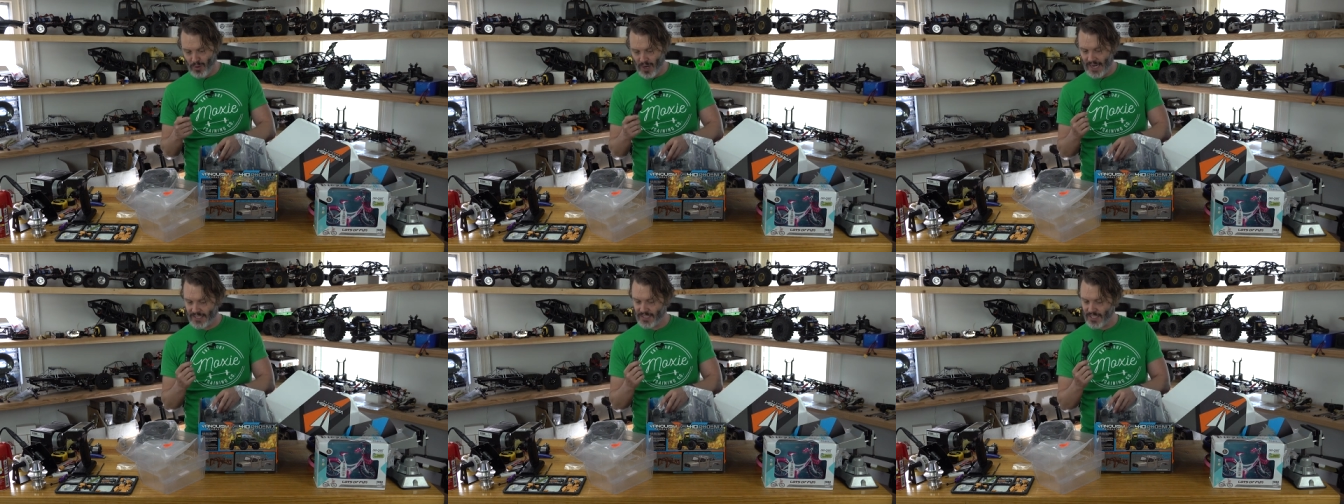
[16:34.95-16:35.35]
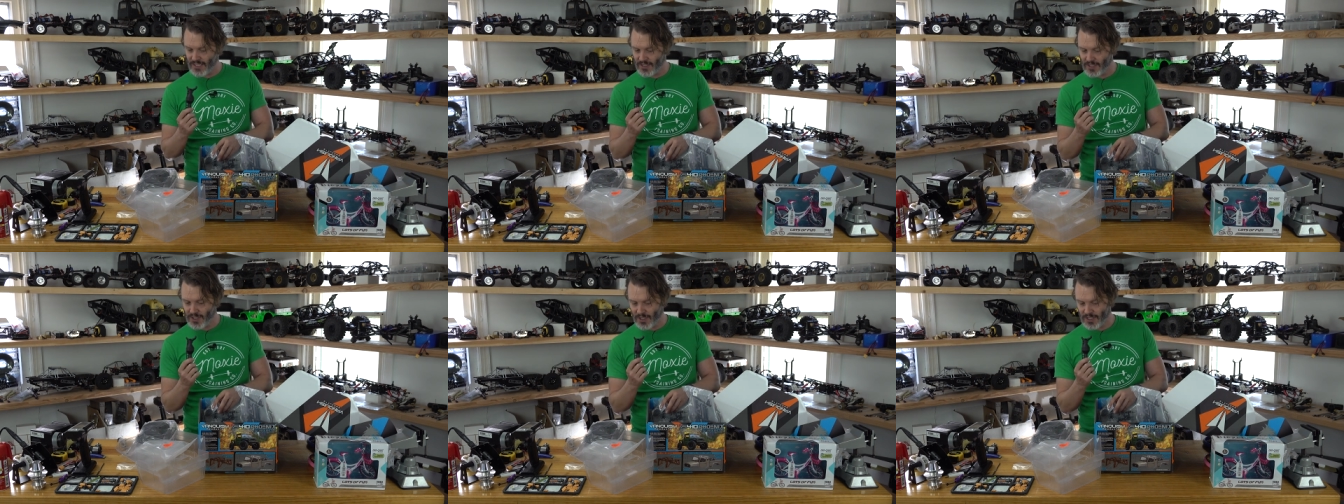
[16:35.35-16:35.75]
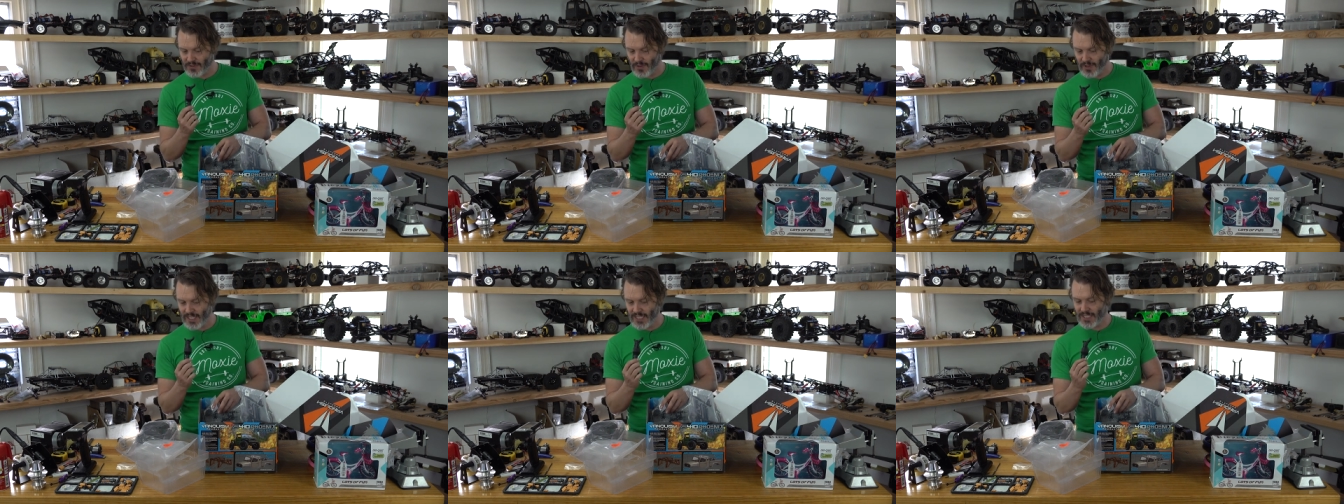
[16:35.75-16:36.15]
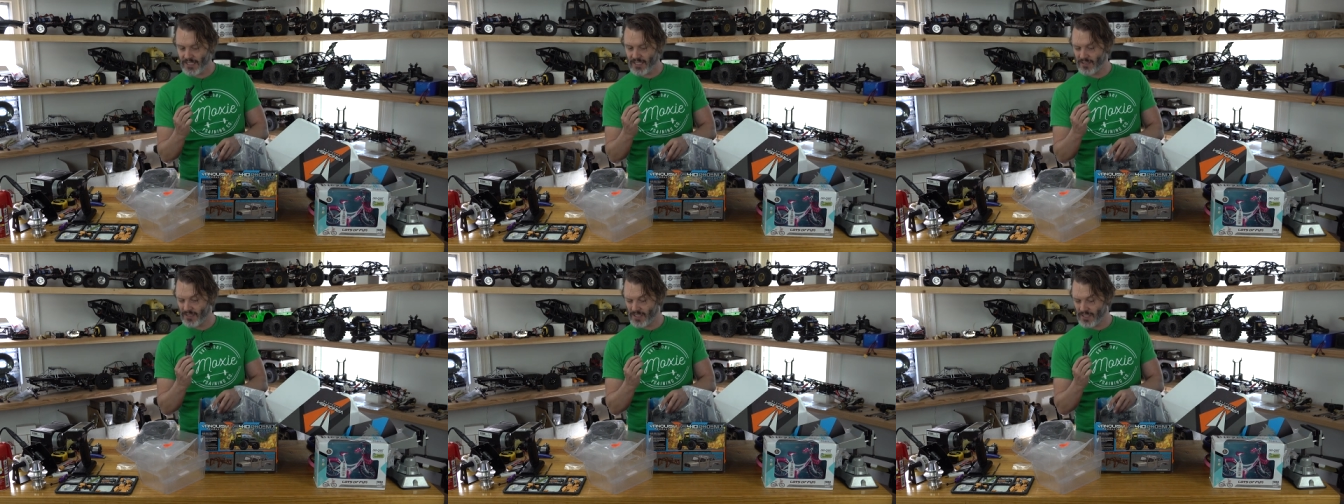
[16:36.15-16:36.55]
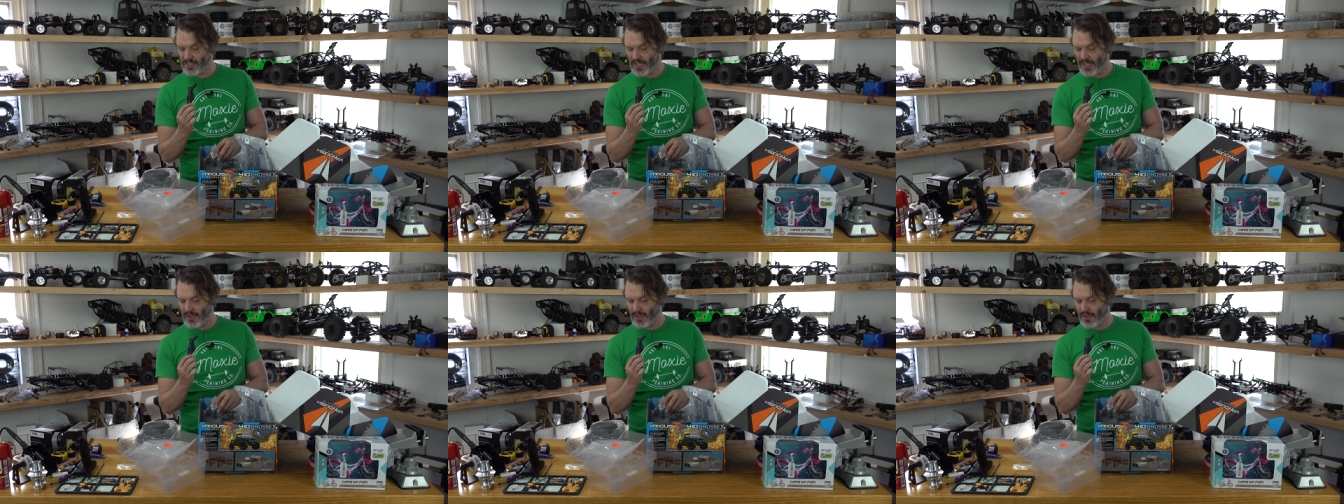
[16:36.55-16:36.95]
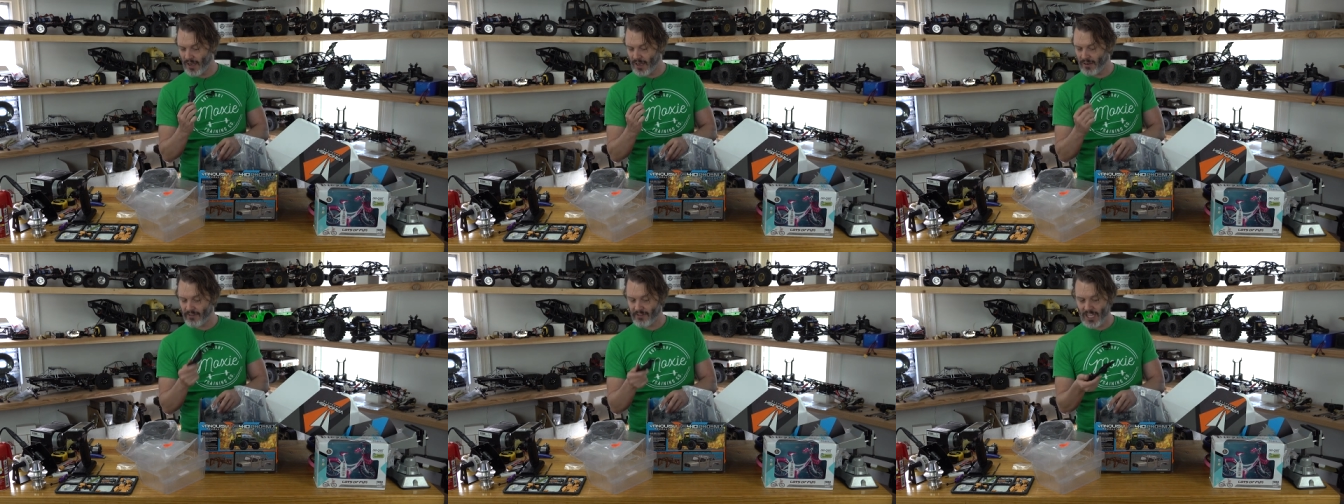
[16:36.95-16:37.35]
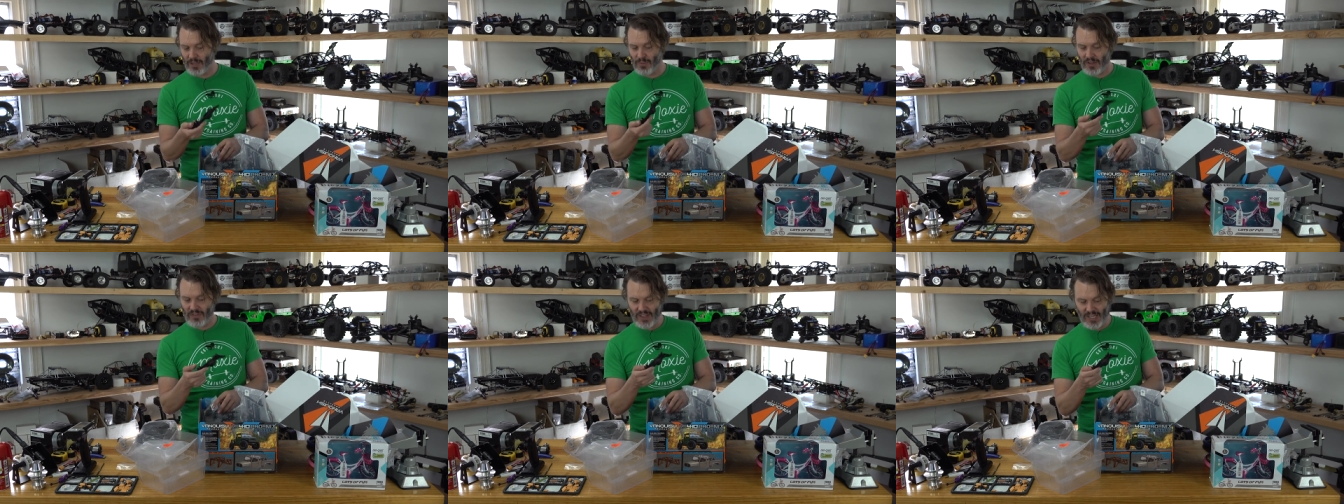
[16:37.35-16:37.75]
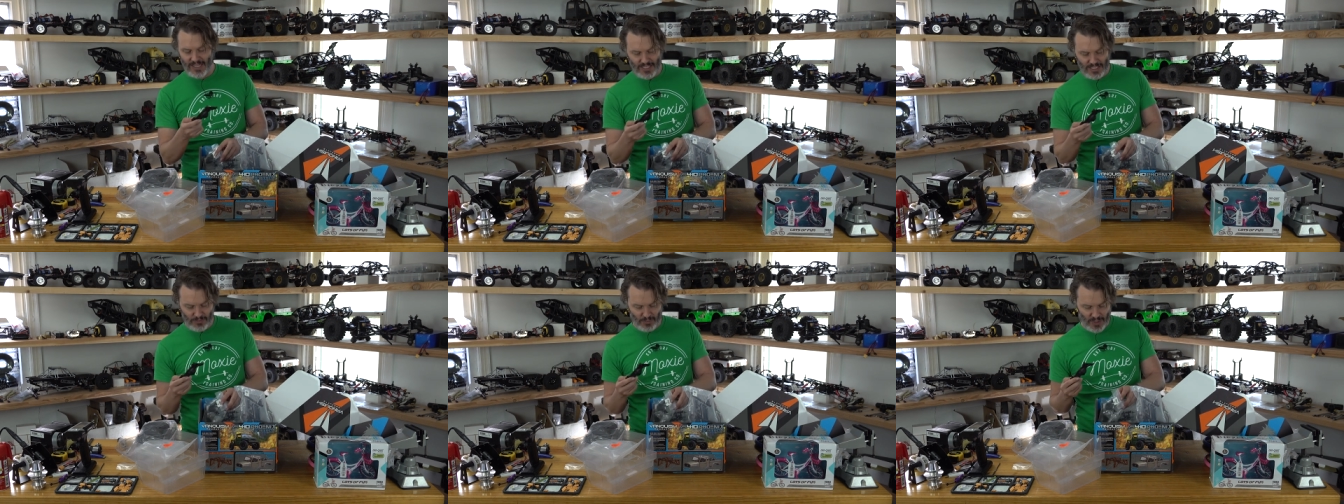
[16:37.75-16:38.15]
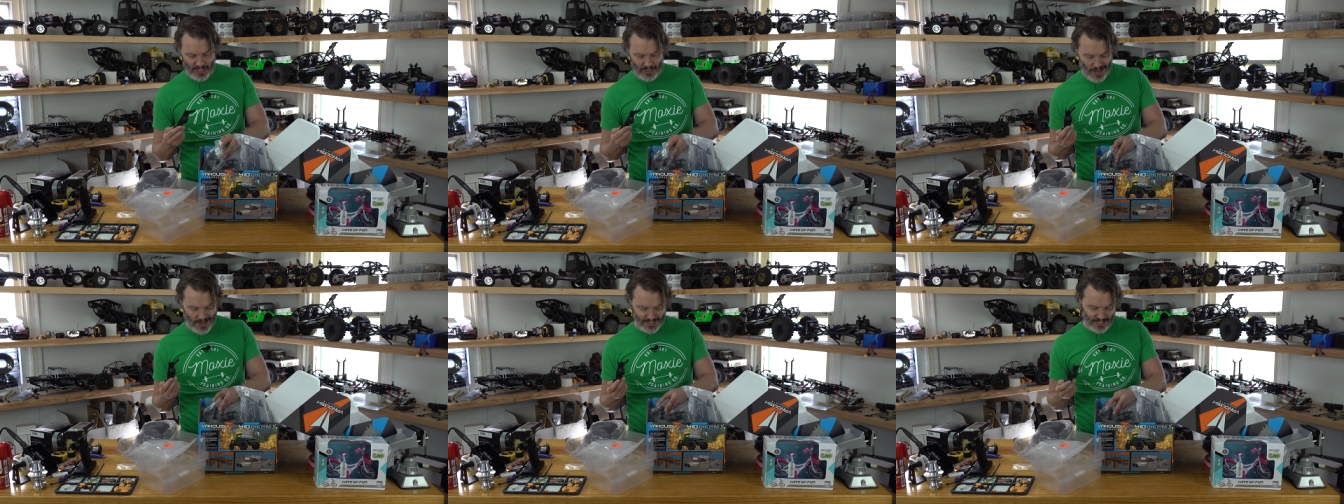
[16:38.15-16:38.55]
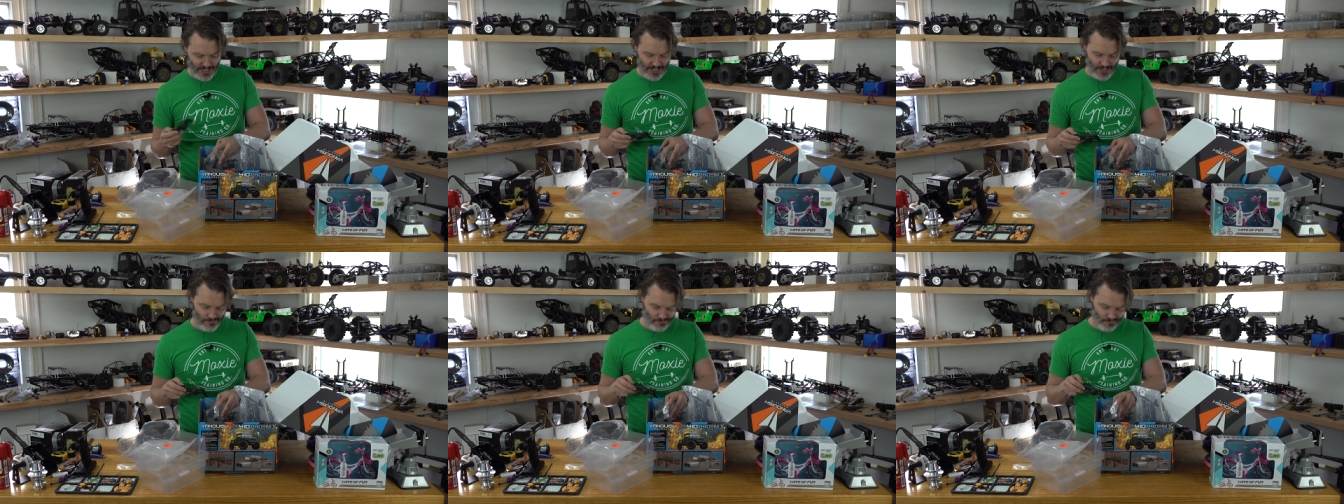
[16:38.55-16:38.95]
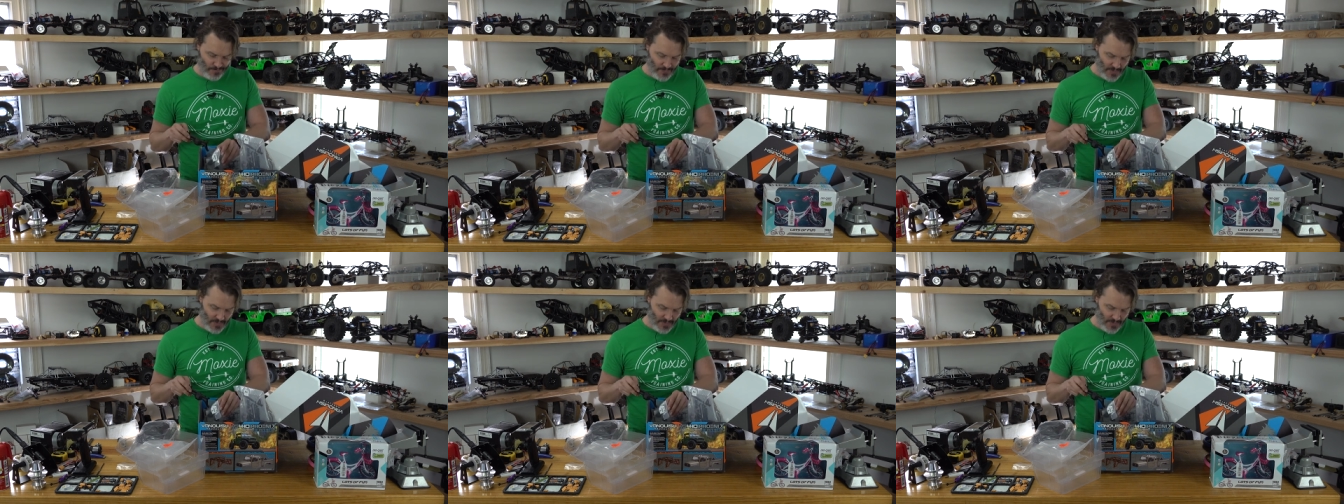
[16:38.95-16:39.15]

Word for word: brass inserts for these instead of keeping these, but honestly,